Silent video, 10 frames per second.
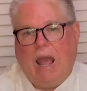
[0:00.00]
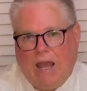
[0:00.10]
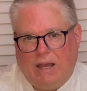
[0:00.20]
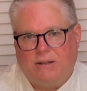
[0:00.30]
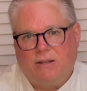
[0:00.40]

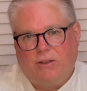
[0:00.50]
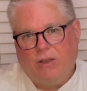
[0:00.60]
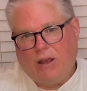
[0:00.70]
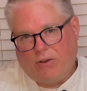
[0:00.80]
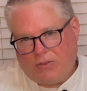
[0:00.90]
And
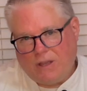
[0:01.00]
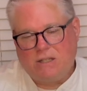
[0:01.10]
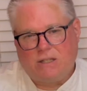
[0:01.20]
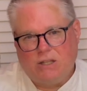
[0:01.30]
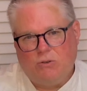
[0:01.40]
they are
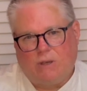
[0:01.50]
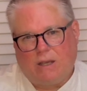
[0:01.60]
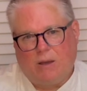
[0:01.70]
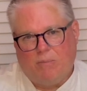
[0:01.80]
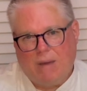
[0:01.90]
things that you
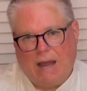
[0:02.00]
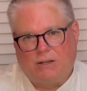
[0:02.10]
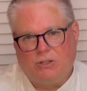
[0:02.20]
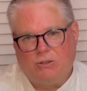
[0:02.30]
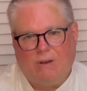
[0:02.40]
can come
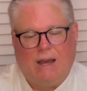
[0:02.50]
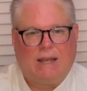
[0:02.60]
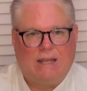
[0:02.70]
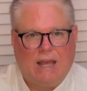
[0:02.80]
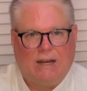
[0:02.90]
back to
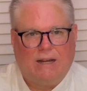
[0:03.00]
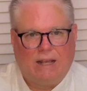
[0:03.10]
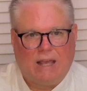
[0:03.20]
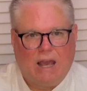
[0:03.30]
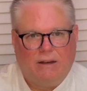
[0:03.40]
again and
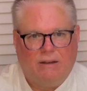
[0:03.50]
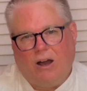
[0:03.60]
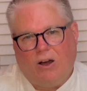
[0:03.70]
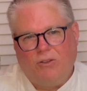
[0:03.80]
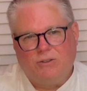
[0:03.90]
again.
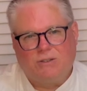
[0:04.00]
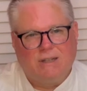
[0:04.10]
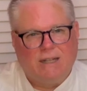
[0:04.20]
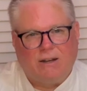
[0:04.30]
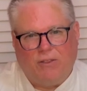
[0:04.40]
All those
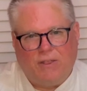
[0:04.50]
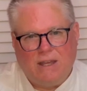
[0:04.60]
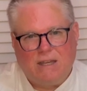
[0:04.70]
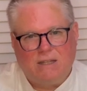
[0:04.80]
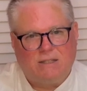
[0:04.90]
little
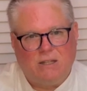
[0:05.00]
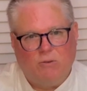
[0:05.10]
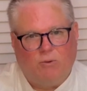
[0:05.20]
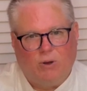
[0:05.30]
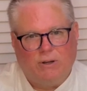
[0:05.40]
things that
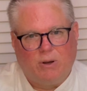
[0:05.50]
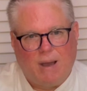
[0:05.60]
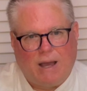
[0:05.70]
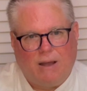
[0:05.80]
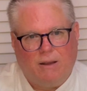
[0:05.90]
you've wondered
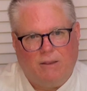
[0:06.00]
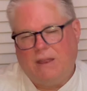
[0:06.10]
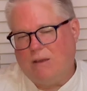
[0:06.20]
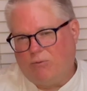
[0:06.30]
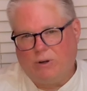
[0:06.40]
about,
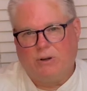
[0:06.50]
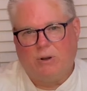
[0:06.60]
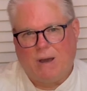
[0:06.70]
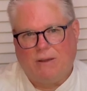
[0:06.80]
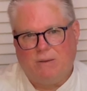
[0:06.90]
they've wondered
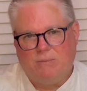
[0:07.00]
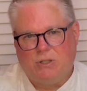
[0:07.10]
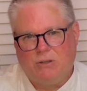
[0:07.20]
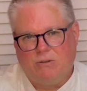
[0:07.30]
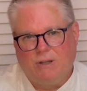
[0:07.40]
about them
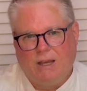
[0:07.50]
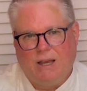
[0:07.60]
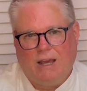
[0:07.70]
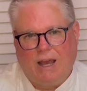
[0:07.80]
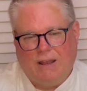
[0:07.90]
too,
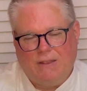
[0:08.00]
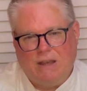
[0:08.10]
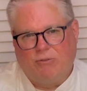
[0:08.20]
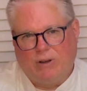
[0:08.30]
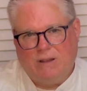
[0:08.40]
and
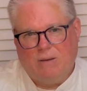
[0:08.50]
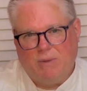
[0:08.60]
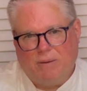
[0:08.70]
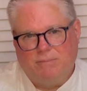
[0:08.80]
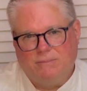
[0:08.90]
they've written them
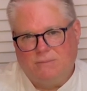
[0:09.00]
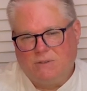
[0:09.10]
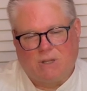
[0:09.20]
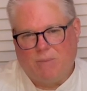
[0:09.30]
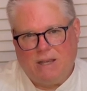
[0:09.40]
up.
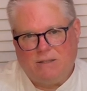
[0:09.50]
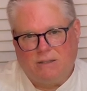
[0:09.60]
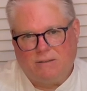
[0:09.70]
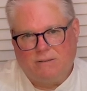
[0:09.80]
It's amazing.